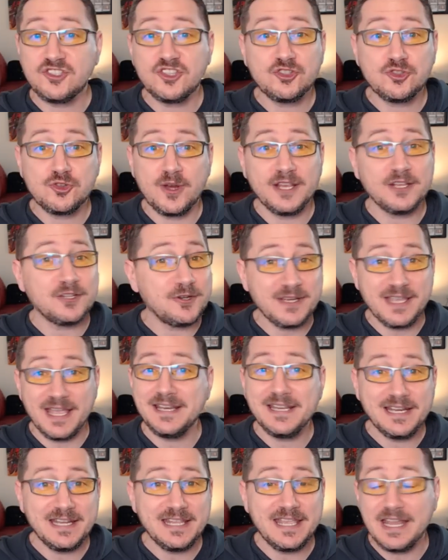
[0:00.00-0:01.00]
the trailer again
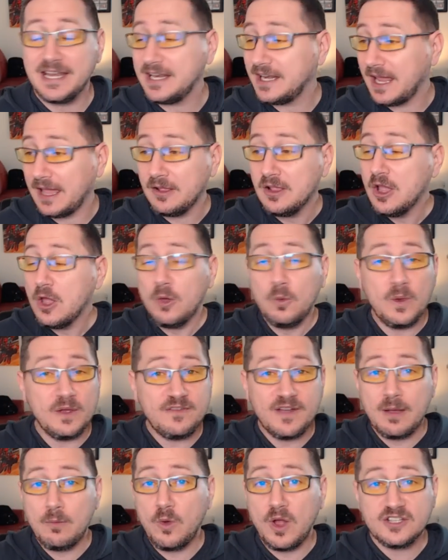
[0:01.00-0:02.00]
and again. And I, if
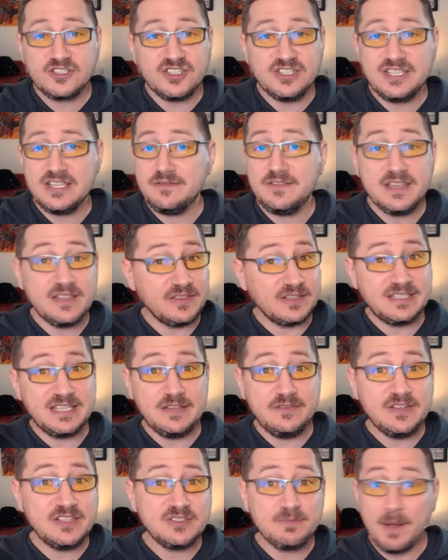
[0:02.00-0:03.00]
I'm watching TV and the
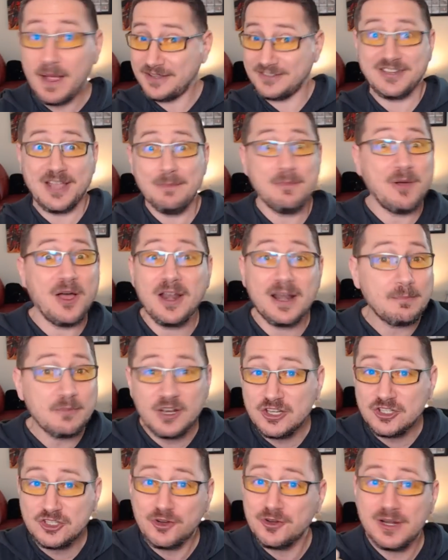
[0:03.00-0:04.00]
TV spots come on, I'm going
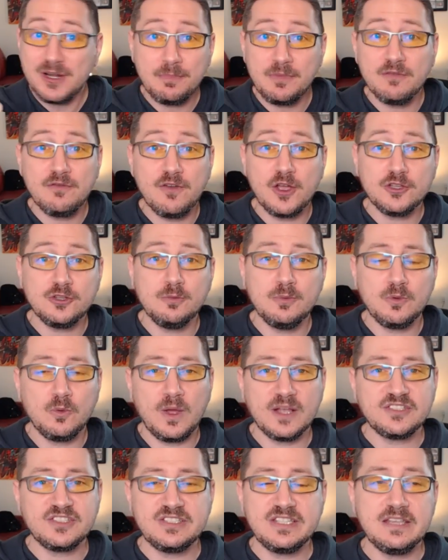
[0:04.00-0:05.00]
to turn up the volume and
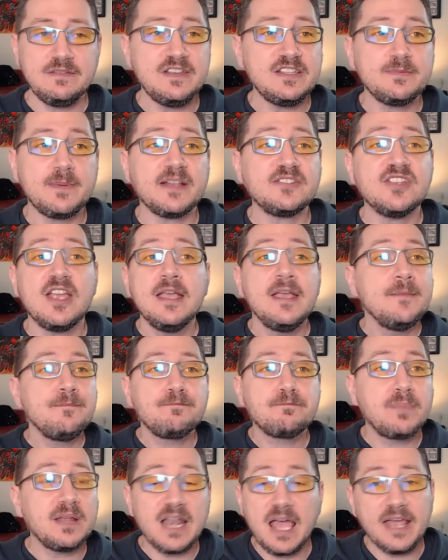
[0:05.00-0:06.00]
watch the TV spots.
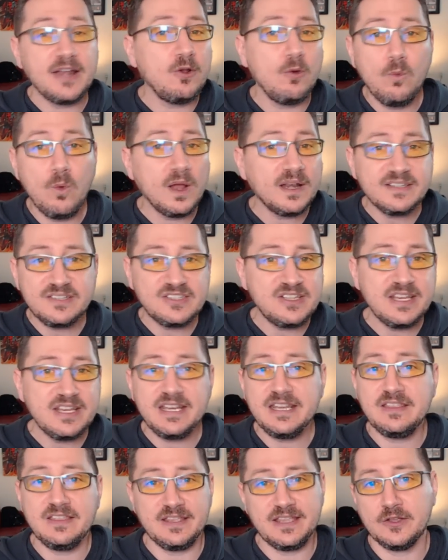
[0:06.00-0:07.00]
But I don't want to see
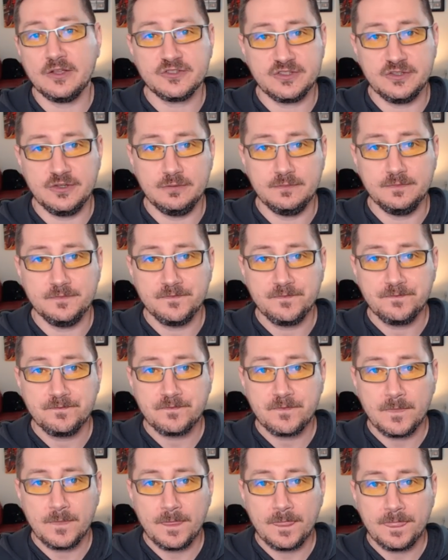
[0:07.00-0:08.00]
anything else new.
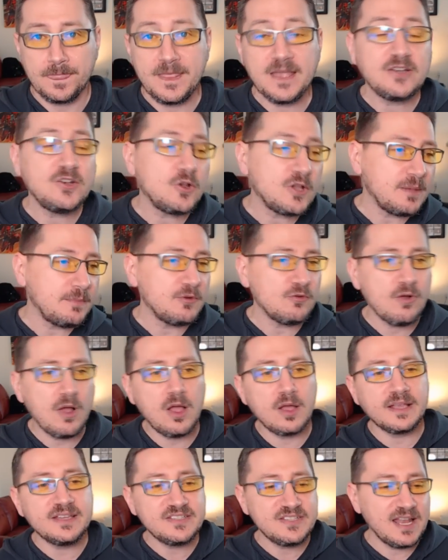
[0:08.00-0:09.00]
Now, don't get me
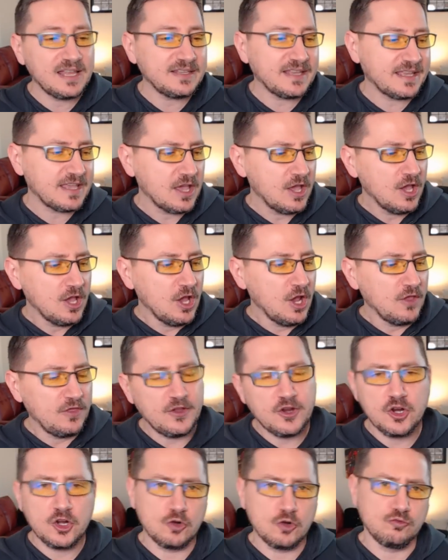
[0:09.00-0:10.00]
wrong. It's not like
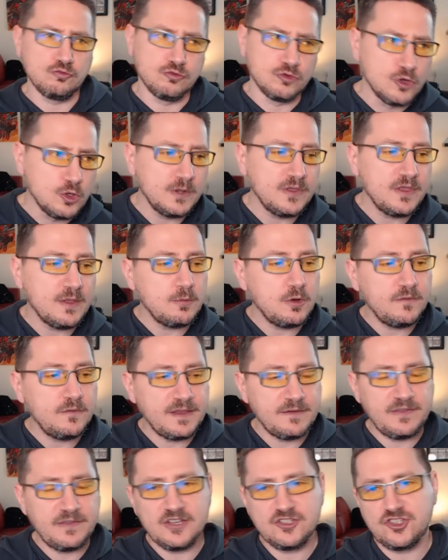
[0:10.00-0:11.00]
they're going to ruin the movie
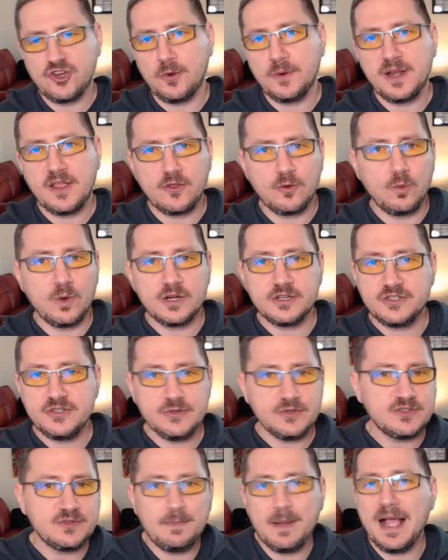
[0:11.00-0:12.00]
if they show another one or
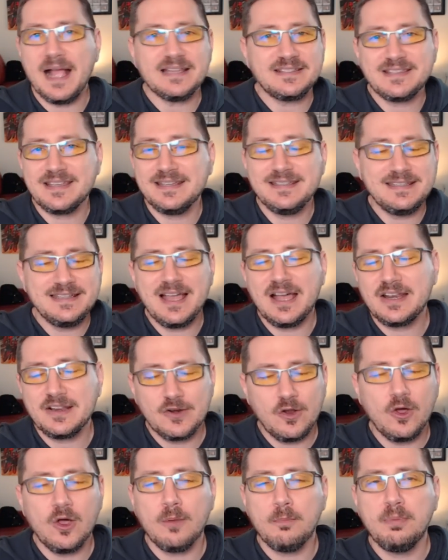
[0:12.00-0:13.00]
two spots. Not at
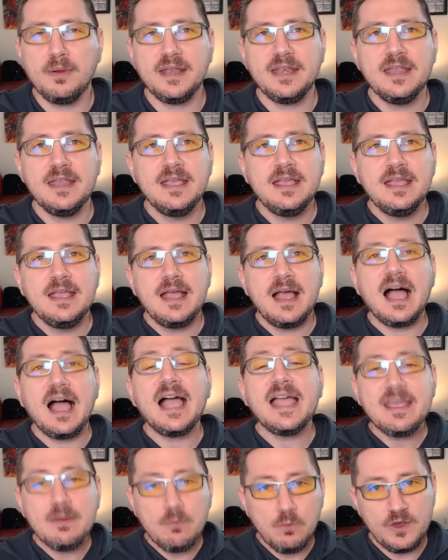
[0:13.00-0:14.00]
all. But
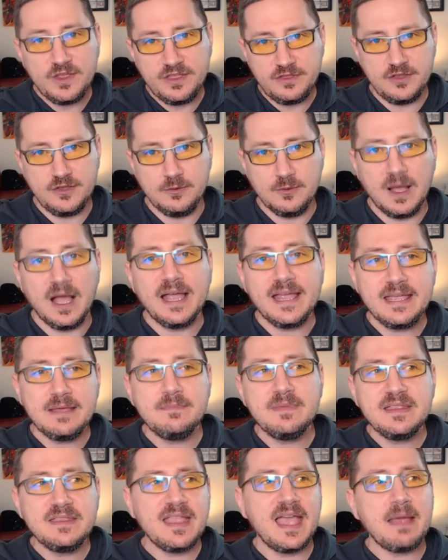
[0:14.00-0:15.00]
I am with you. I
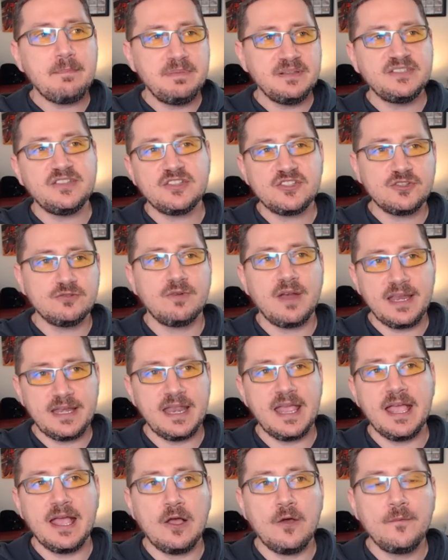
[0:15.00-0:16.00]
am in that position right
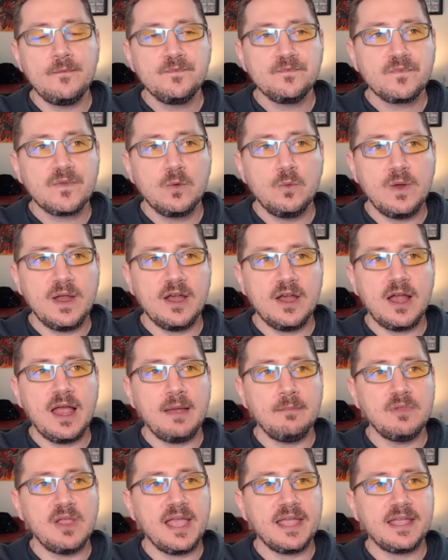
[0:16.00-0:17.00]
now where
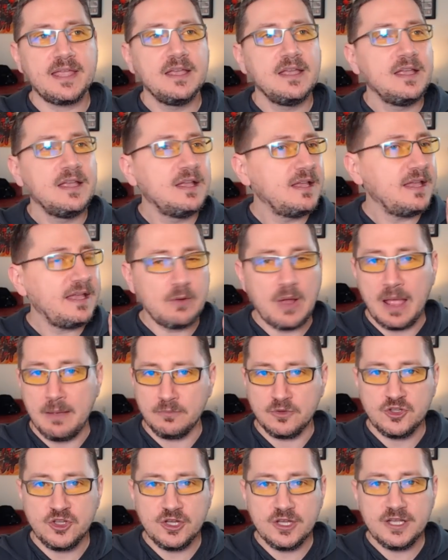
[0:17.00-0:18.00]
I'm like,
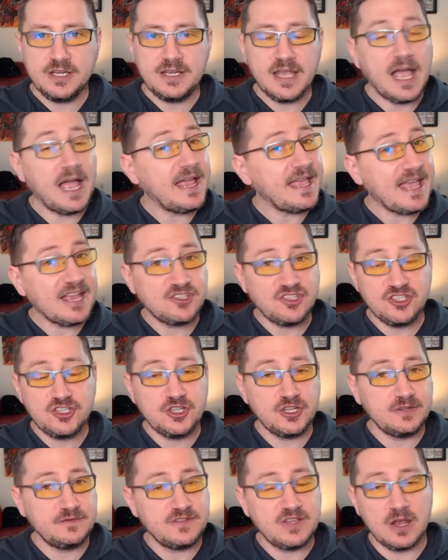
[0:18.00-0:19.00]
I'm good. I actually
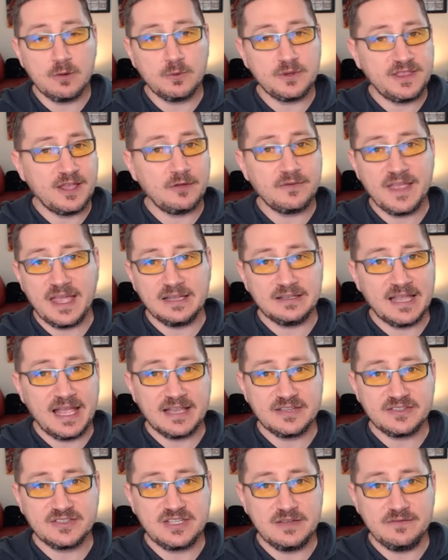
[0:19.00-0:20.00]
could have done without that
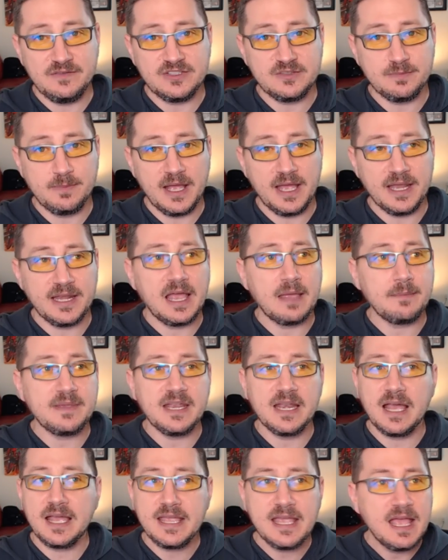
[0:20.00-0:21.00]
last TV spot. I
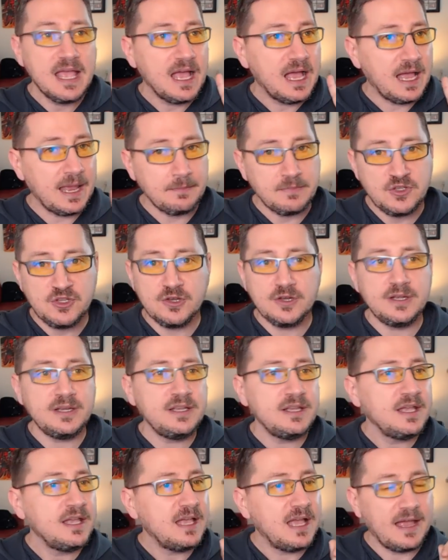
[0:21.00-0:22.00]
mean, I I'm
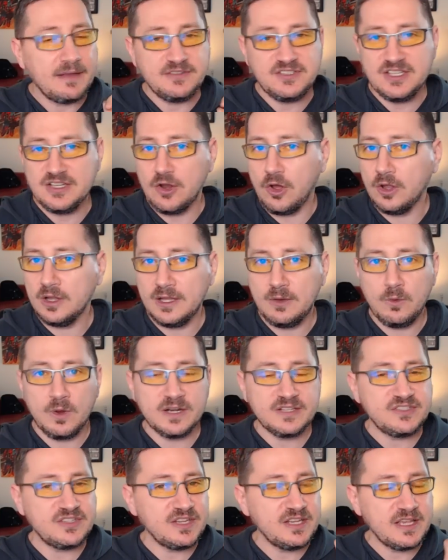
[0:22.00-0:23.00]
good. I've seen all I
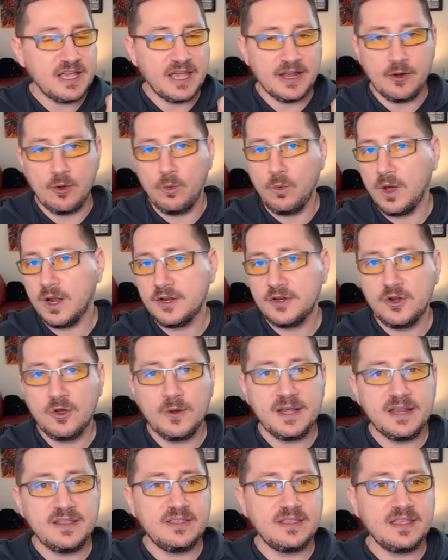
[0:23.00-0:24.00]
want to see. I don't want to know
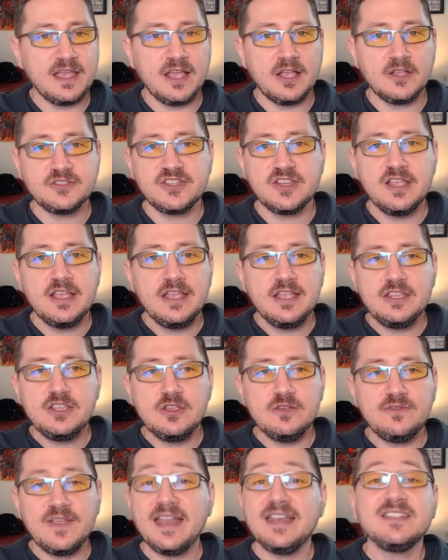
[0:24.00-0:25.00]
anything else.
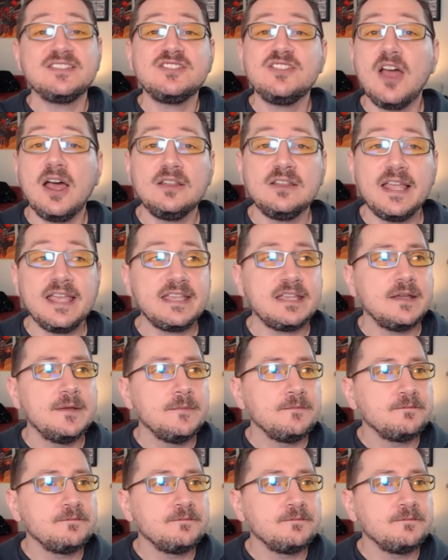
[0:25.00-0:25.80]
You've and it's not like